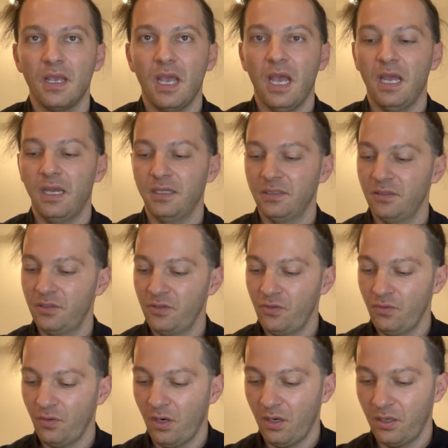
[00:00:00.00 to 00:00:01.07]
and
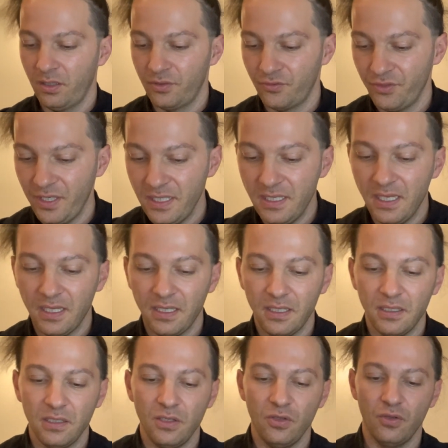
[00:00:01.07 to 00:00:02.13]
you are
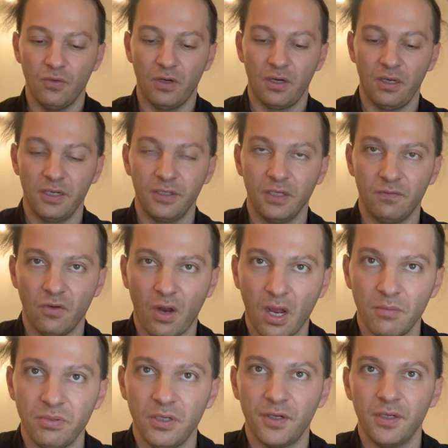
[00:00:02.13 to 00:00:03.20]
reading, you are learning
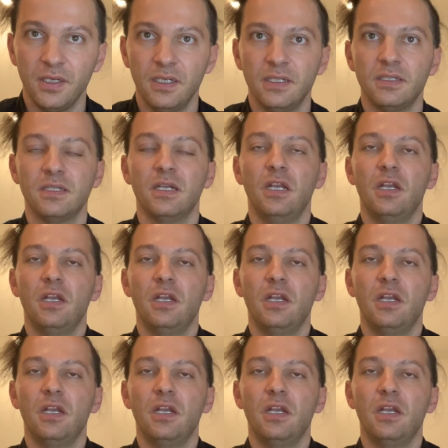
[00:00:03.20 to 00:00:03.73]
vocabularies,